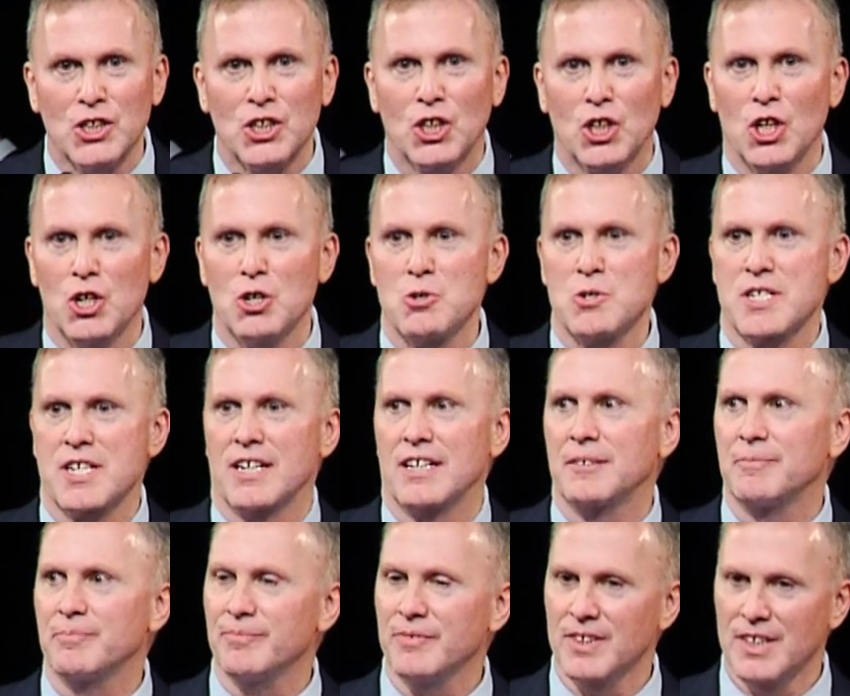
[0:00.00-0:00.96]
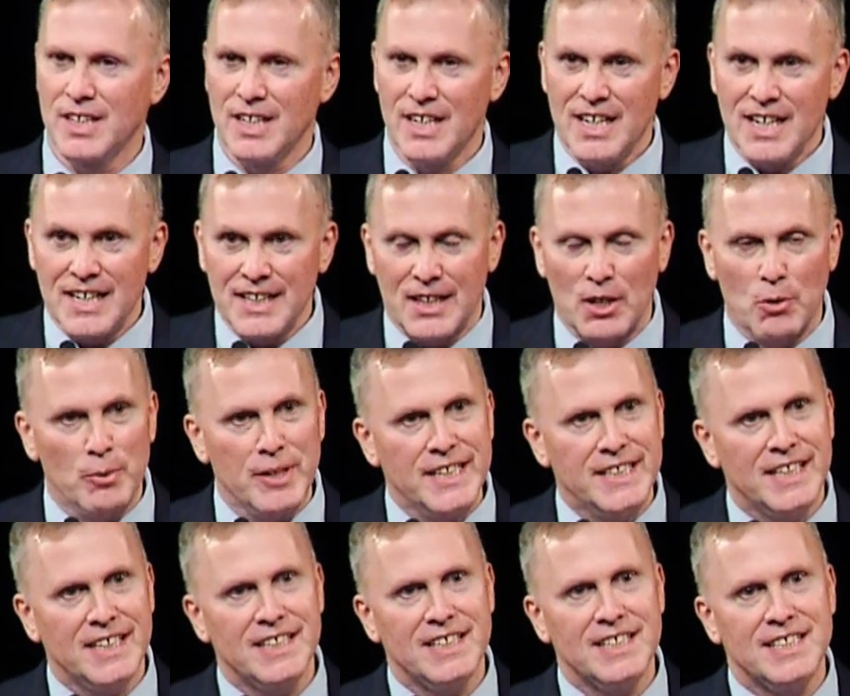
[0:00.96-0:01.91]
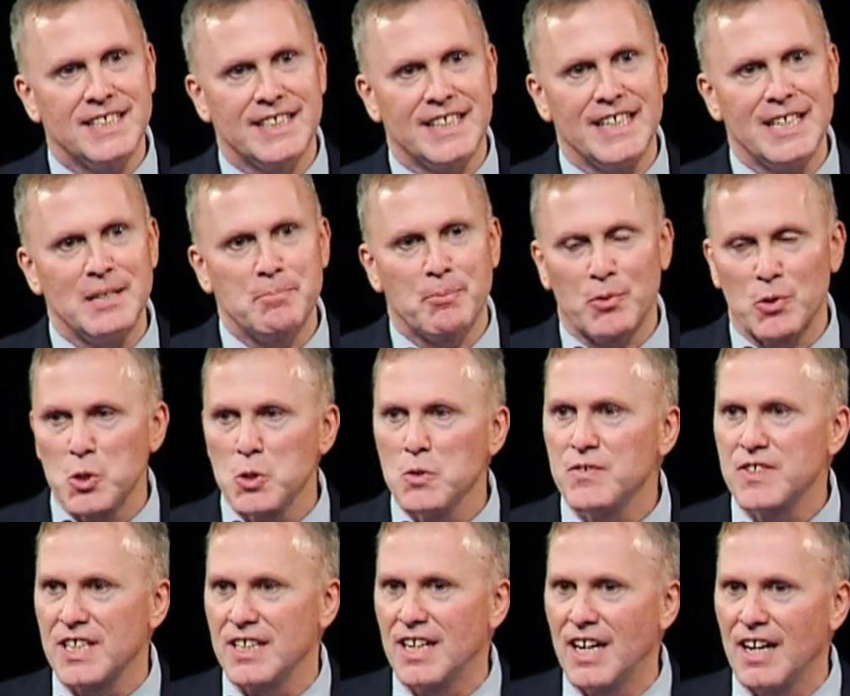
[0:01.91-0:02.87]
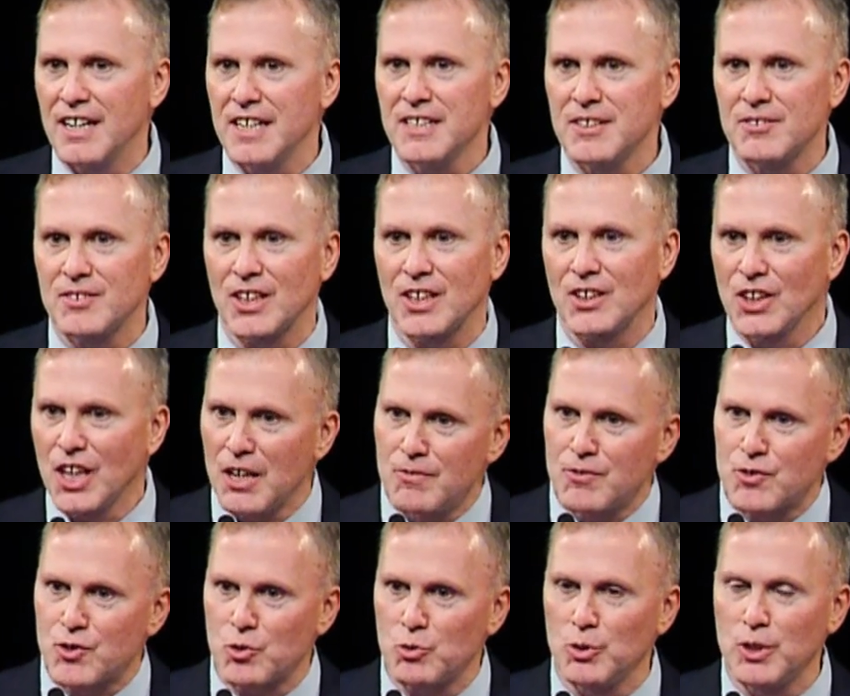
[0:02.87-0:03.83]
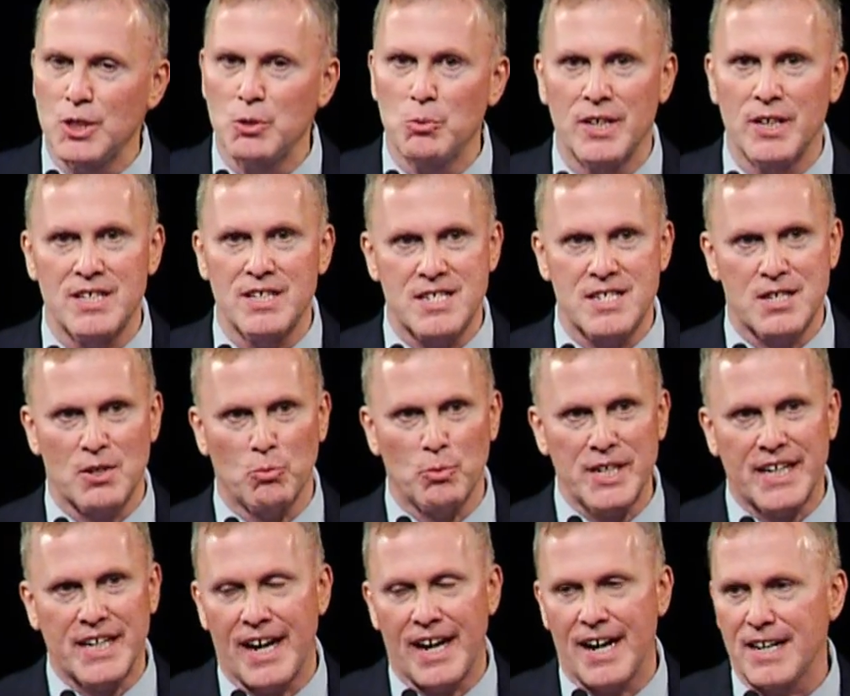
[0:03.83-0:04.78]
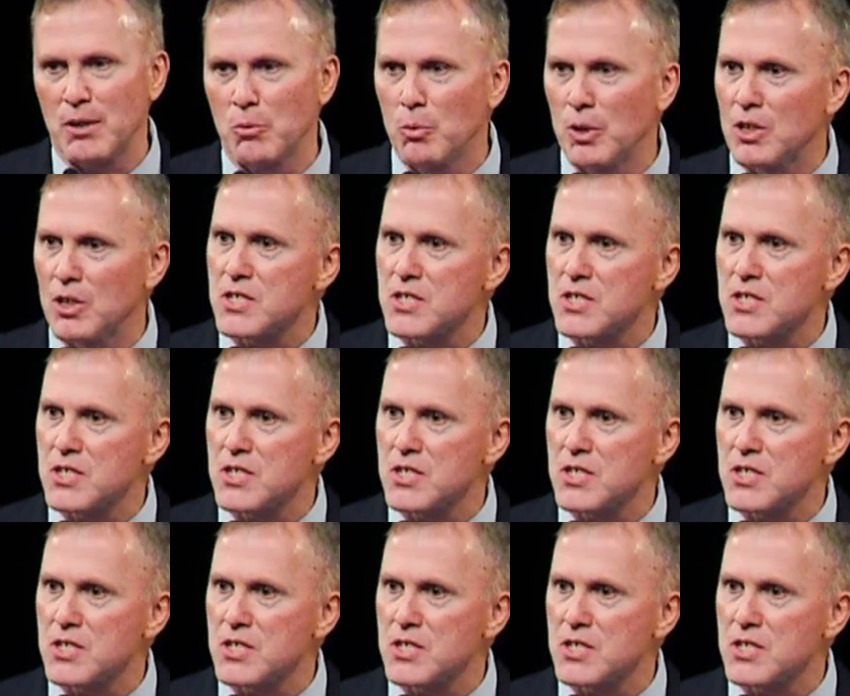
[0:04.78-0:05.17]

closing that we did indeed prove tonight that love truly wins, that we can and will